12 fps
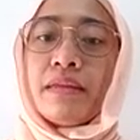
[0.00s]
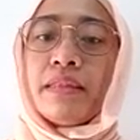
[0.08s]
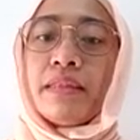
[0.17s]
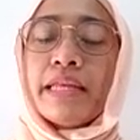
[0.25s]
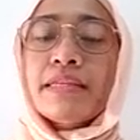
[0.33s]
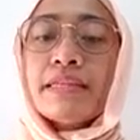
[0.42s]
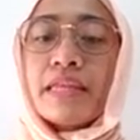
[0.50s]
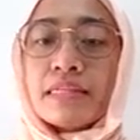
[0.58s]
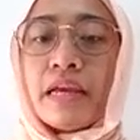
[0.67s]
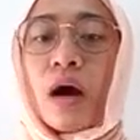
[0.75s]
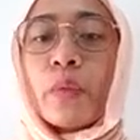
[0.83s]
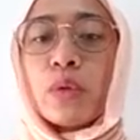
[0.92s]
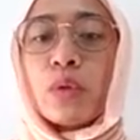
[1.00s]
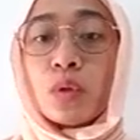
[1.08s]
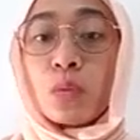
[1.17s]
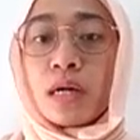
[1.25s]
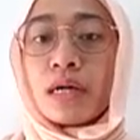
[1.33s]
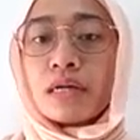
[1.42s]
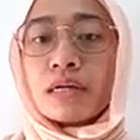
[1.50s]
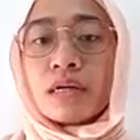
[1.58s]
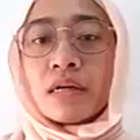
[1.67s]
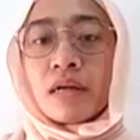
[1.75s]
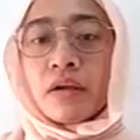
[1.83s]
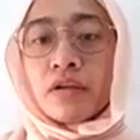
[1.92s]
And that is actually how it will work.
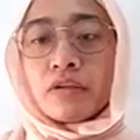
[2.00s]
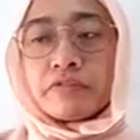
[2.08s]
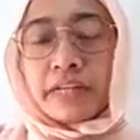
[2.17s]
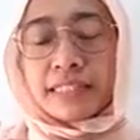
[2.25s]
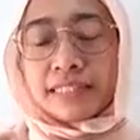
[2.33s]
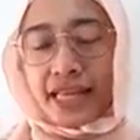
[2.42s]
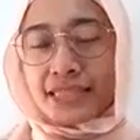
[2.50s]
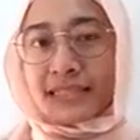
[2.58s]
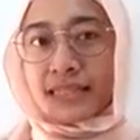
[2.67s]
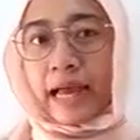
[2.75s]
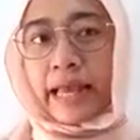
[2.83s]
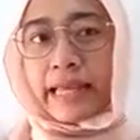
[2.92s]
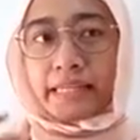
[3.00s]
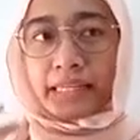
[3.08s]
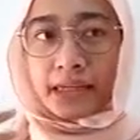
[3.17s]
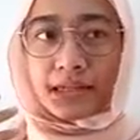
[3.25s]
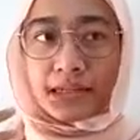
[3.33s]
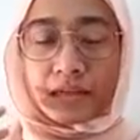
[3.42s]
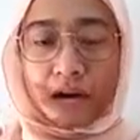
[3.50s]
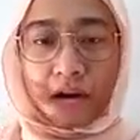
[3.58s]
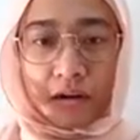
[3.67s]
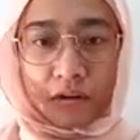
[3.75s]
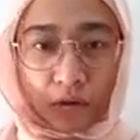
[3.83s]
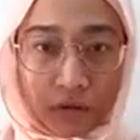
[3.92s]
Fantastic ideas
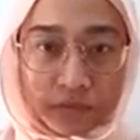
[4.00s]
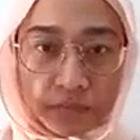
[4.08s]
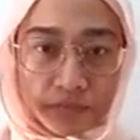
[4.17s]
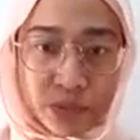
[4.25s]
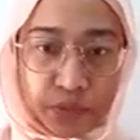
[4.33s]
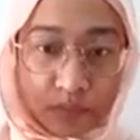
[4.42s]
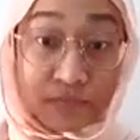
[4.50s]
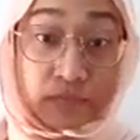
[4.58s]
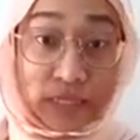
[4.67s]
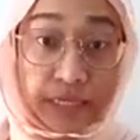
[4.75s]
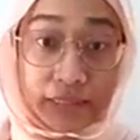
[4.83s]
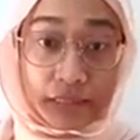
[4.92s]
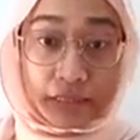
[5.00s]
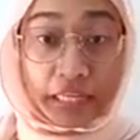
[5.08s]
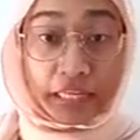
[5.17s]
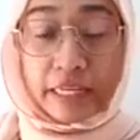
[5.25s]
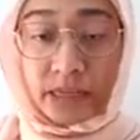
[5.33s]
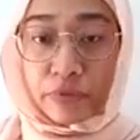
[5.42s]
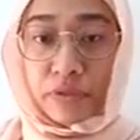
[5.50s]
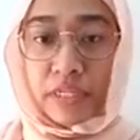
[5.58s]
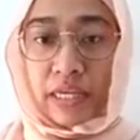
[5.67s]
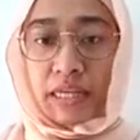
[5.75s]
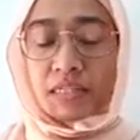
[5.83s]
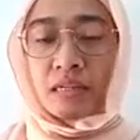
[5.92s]
are all, it's a thinking
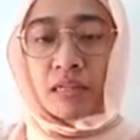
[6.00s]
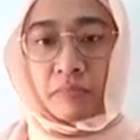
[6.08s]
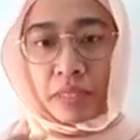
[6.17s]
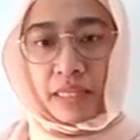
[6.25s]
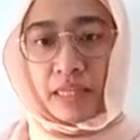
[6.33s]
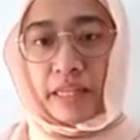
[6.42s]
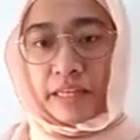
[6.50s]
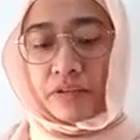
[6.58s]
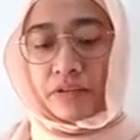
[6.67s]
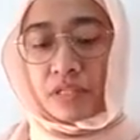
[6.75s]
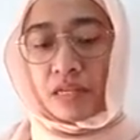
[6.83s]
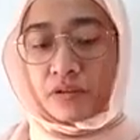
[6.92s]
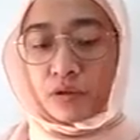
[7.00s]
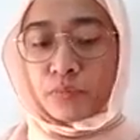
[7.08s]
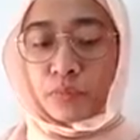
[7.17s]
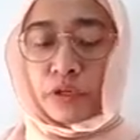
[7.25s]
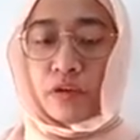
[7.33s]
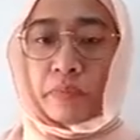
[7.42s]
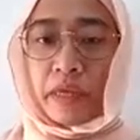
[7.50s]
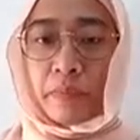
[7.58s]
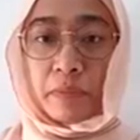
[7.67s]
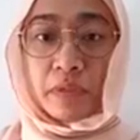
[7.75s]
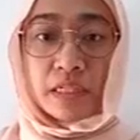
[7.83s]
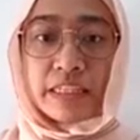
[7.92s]
process, but then like you said, put it on
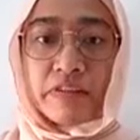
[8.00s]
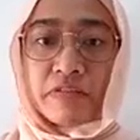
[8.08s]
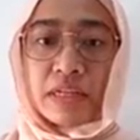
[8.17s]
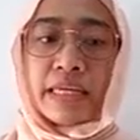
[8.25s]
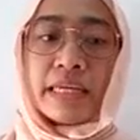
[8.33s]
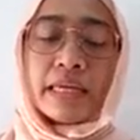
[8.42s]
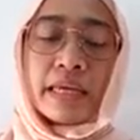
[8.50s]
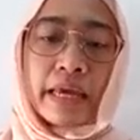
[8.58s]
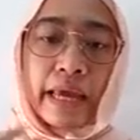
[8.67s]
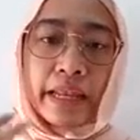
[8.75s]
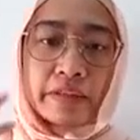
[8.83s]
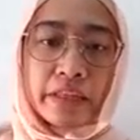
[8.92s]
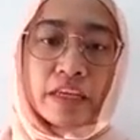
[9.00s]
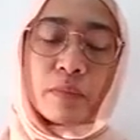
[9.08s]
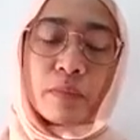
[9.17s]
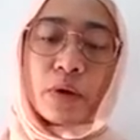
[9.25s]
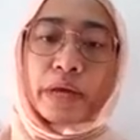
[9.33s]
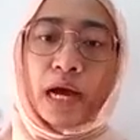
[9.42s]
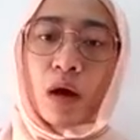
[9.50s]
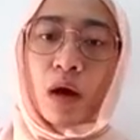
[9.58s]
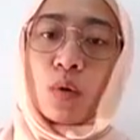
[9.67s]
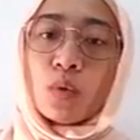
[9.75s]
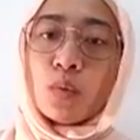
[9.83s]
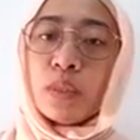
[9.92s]
paper, definitely, and think about
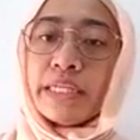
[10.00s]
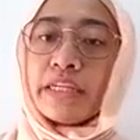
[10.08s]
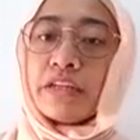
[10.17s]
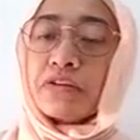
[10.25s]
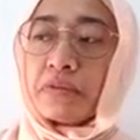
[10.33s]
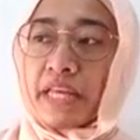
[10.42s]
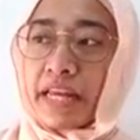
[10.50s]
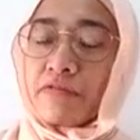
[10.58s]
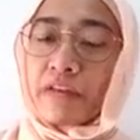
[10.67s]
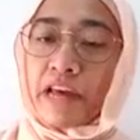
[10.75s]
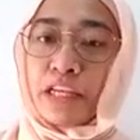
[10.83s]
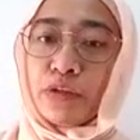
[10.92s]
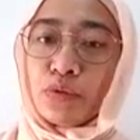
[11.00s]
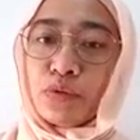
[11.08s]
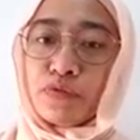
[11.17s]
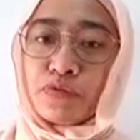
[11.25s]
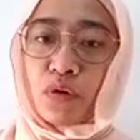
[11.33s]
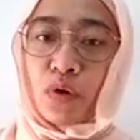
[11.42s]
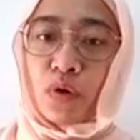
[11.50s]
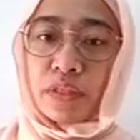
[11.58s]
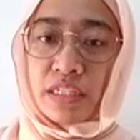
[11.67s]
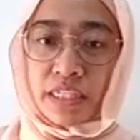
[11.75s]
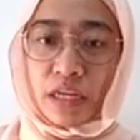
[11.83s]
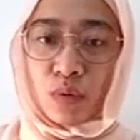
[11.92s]
how will it create value for the
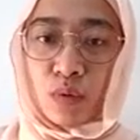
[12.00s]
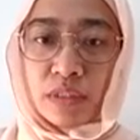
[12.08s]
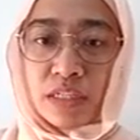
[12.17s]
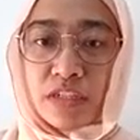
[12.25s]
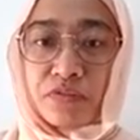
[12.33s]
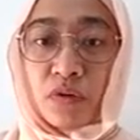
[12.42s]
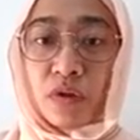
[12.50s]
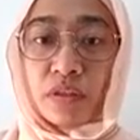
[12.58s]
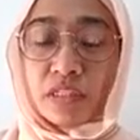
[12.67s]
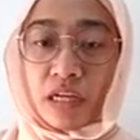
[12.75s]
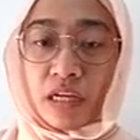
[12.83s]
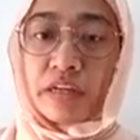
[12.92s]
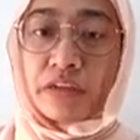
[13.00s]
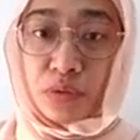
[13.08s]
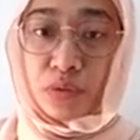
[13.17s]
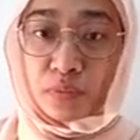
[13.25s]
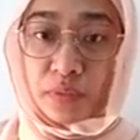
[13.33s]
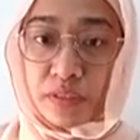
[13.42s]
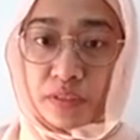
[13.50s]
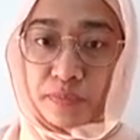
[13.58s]
stakeholders, for the target groups.